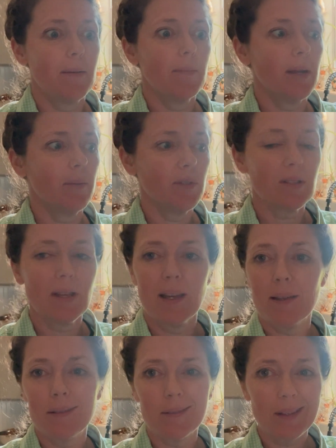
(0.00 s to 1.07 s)
It was
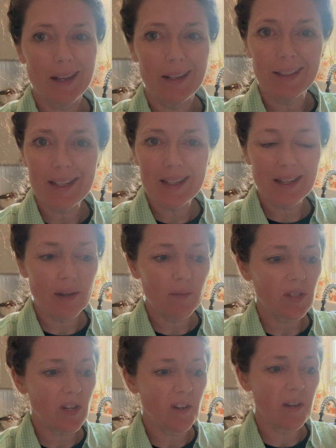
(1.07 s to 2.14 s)
like kind of leaning, it was
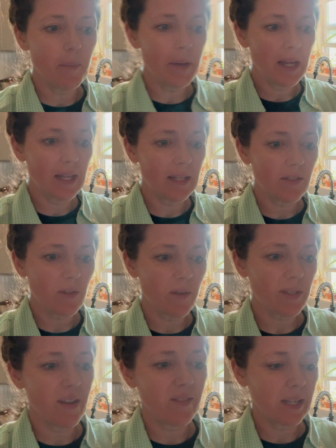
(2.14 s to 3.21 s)
starting to bend, and so I was
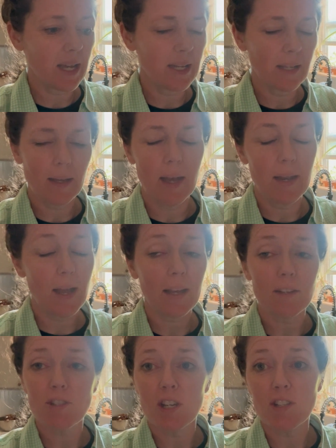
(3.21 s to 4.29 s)
having to I
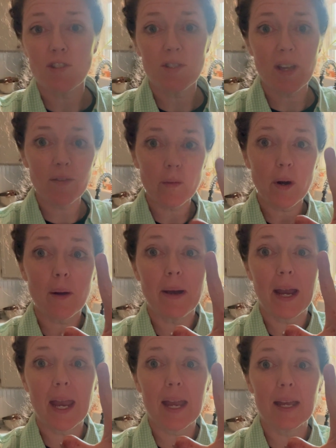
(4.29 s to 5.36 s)
got cherry juice everywhere. My
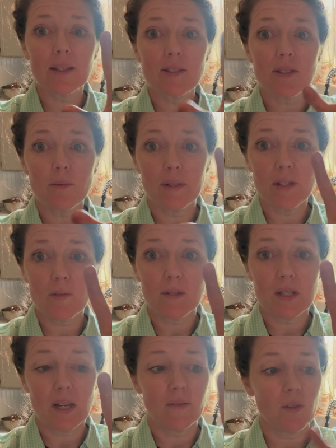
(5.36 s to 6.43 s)
hands, well, this one's
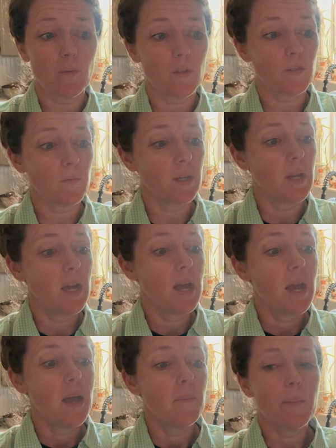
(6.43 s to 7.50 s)
not even the worst one,
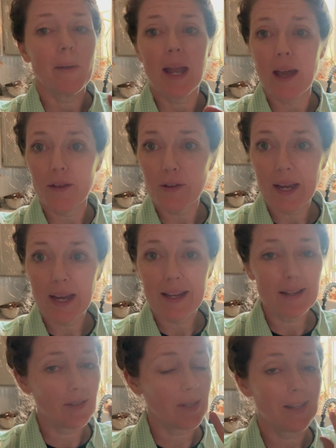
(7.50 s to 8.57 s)
but my other hand
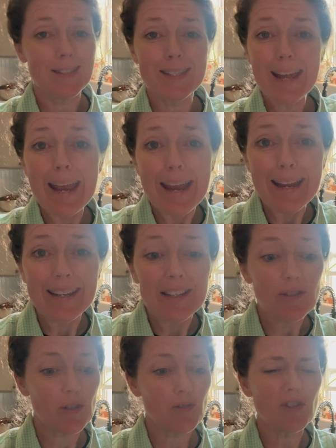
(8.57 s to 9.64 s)
is like stained,
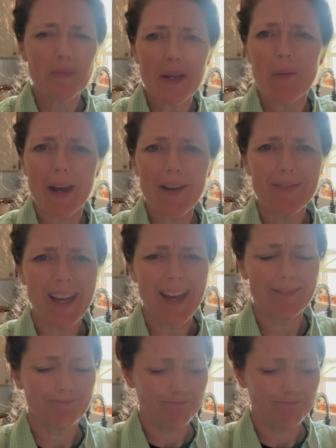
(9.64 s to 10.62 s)
so just be aware of that.